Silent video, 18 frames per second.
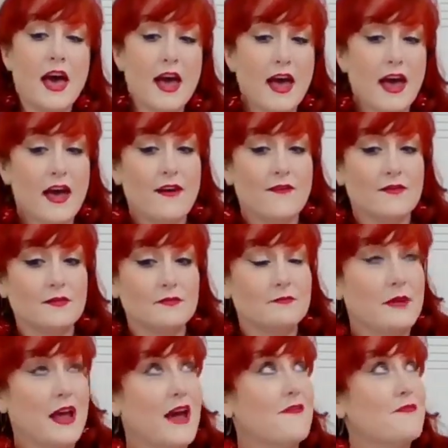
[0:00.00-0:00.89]
Half
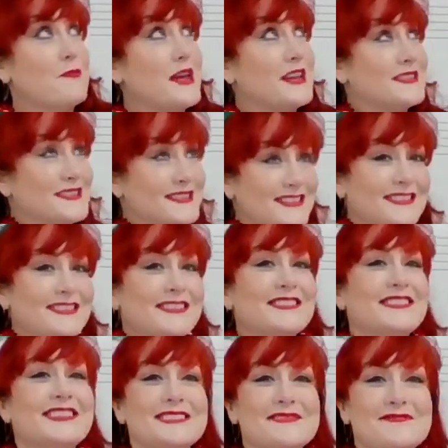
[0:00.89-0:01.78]
past 2
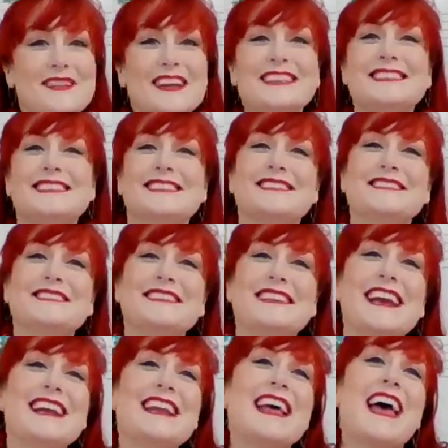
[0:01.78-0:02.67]
is much too
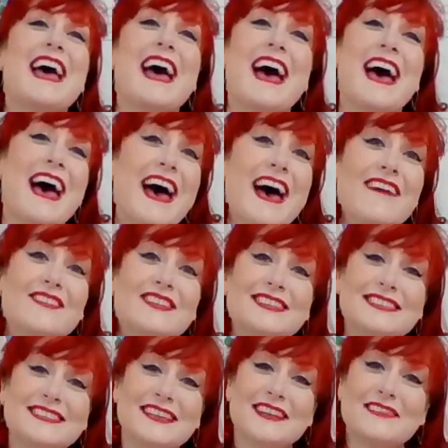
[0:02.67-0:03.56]
late, have
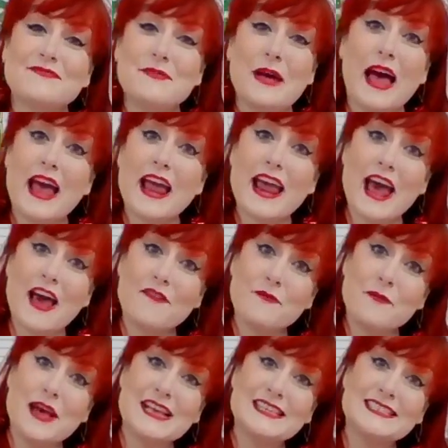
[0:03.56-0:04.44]
it done
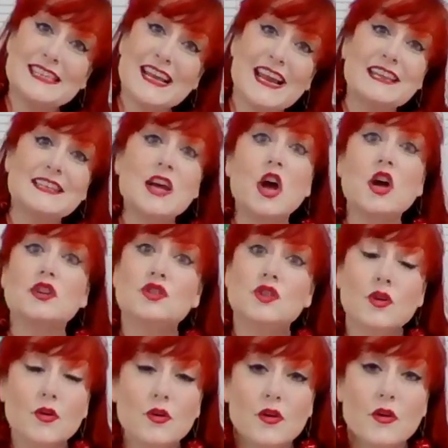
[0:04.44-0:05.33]
by 8:30,
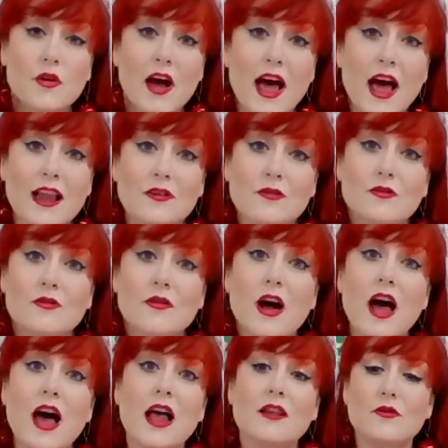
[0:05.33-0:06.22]

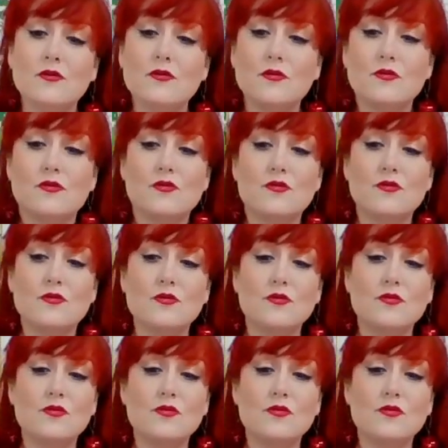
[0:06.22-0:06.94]
Too-a-loo-a-loo.